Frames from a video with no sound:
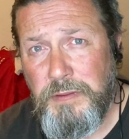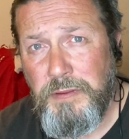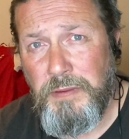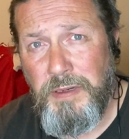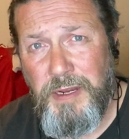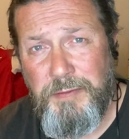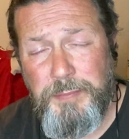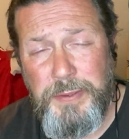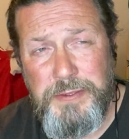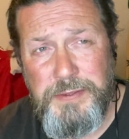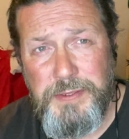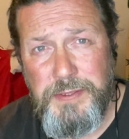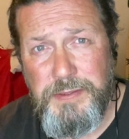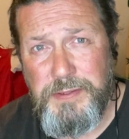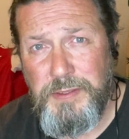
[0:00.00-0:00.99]
I have been
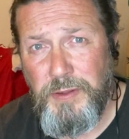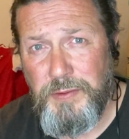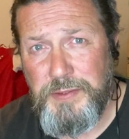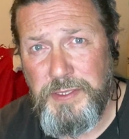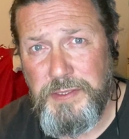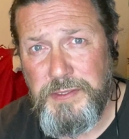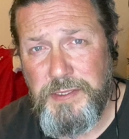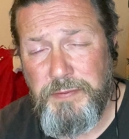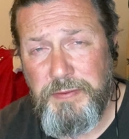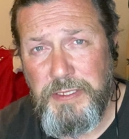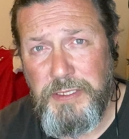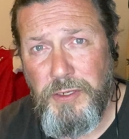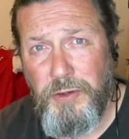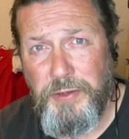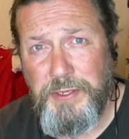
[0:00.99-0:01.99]
since
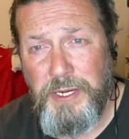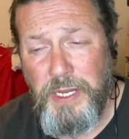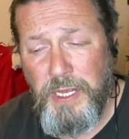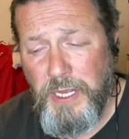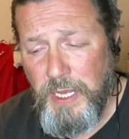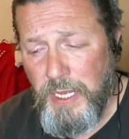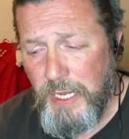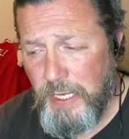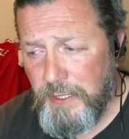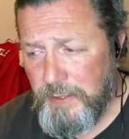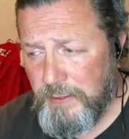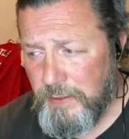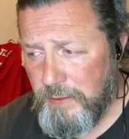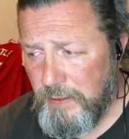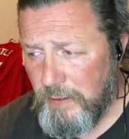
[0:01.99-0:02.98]
1979,
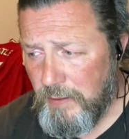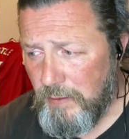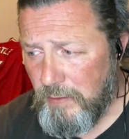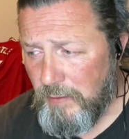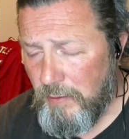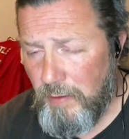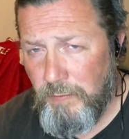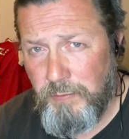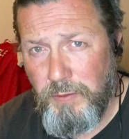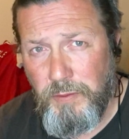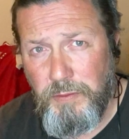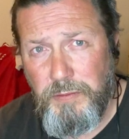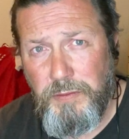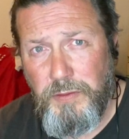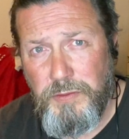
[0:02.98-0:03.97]
and I've got
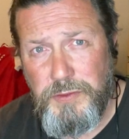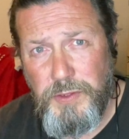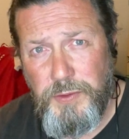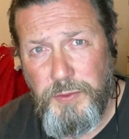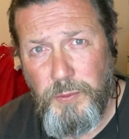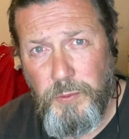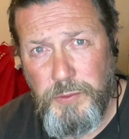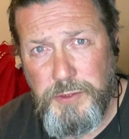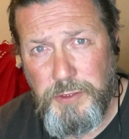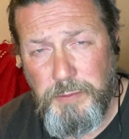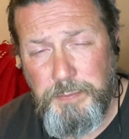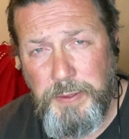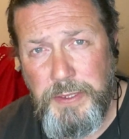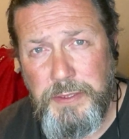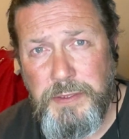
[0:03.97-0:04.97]
lots of thoughts and
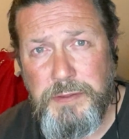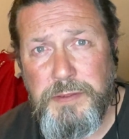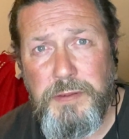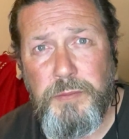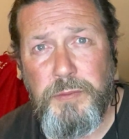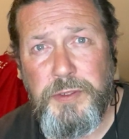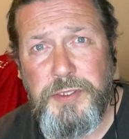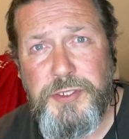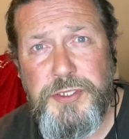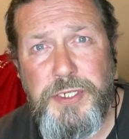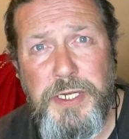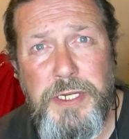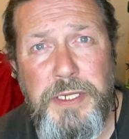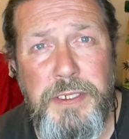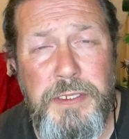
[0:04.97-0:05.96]
opinions I want to
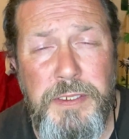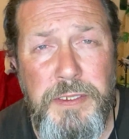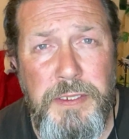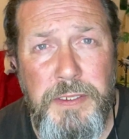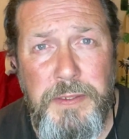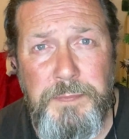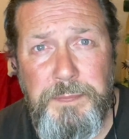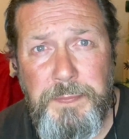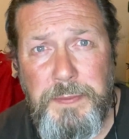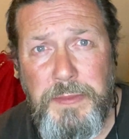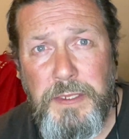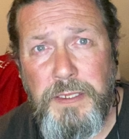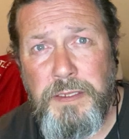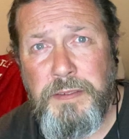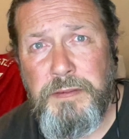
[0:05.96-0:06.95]
share.
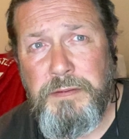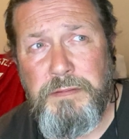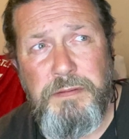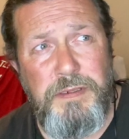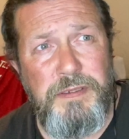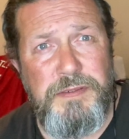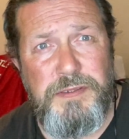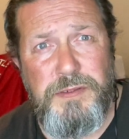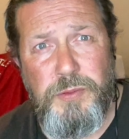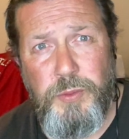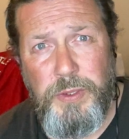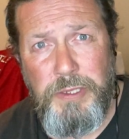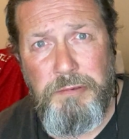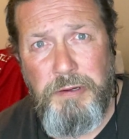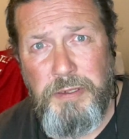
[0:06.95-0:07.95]
And as
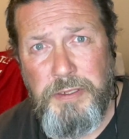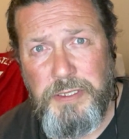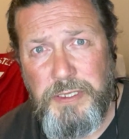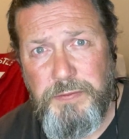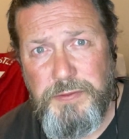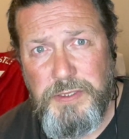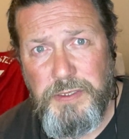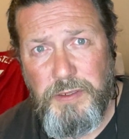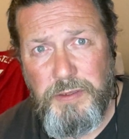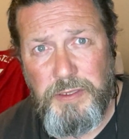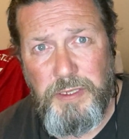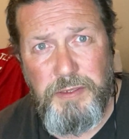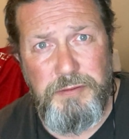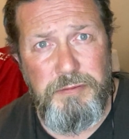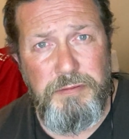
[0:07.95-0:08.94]
Twitter only gives you like
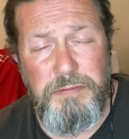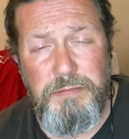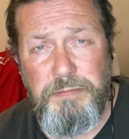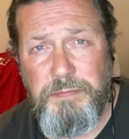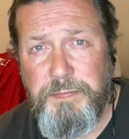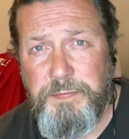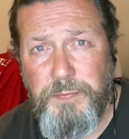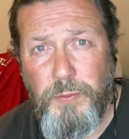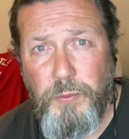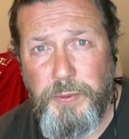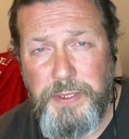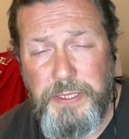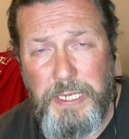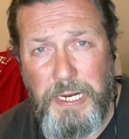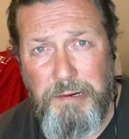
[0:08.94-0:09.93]

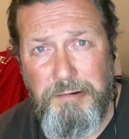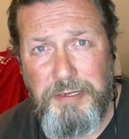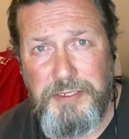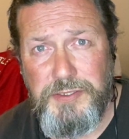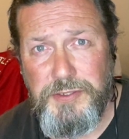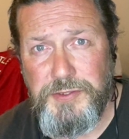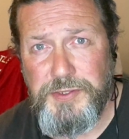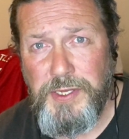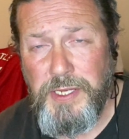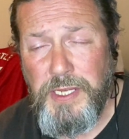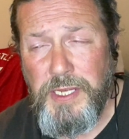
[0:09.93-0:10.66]
140 characters,